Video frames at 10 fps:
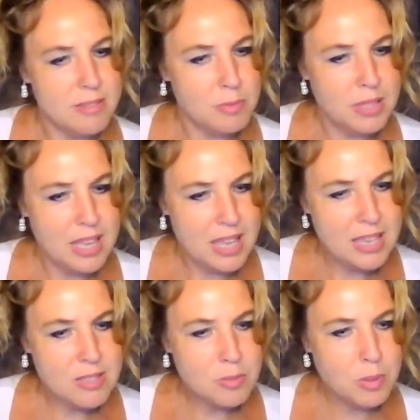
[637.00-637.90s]

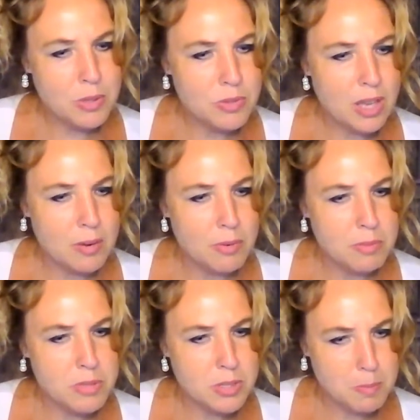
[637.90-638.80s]
he's the one who's got to
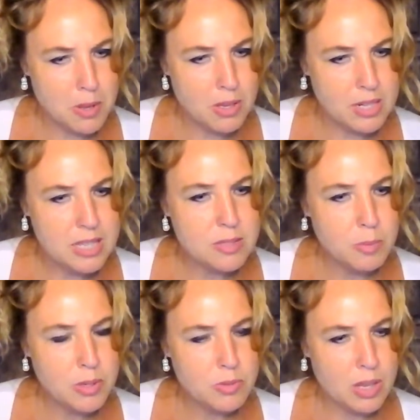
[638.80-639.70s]
respond. He's the
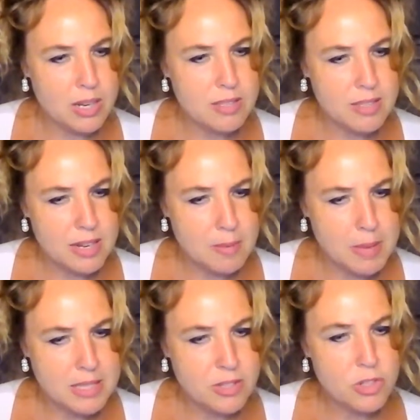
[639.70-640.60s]
one who's got to send a
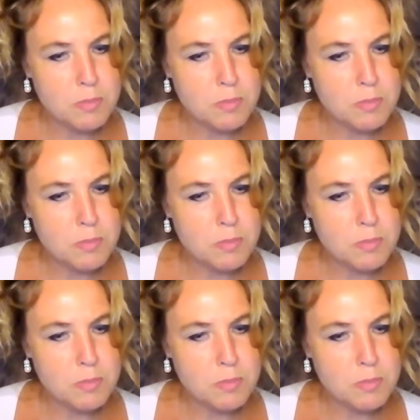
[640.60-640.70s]
message.